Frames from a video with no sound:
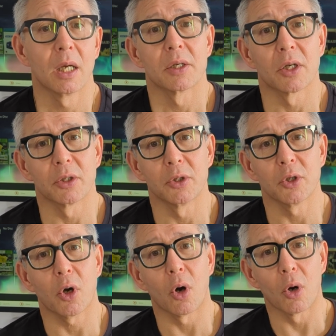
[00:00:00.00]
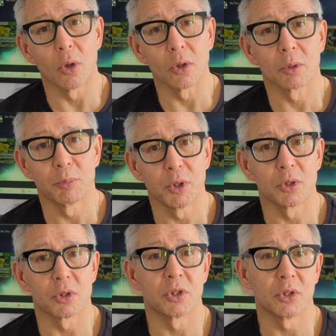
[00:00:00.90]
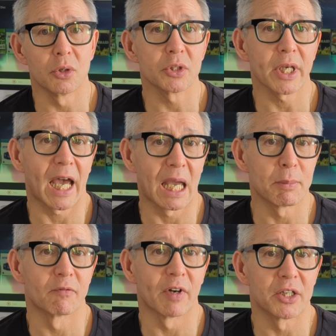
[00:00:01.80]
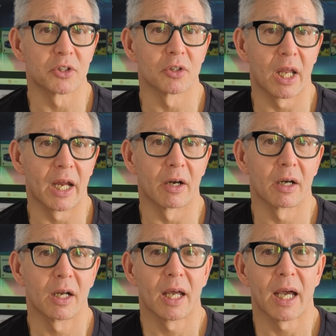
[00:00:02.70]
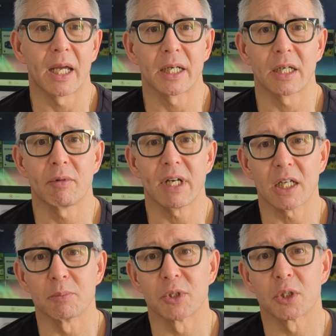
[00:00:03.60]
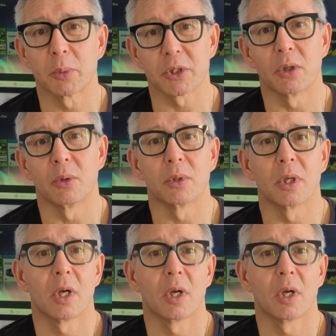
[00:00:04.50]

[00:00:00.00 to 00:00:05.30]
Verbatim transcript: Now, not all computers use a hypervisor layer, and it really comes into its own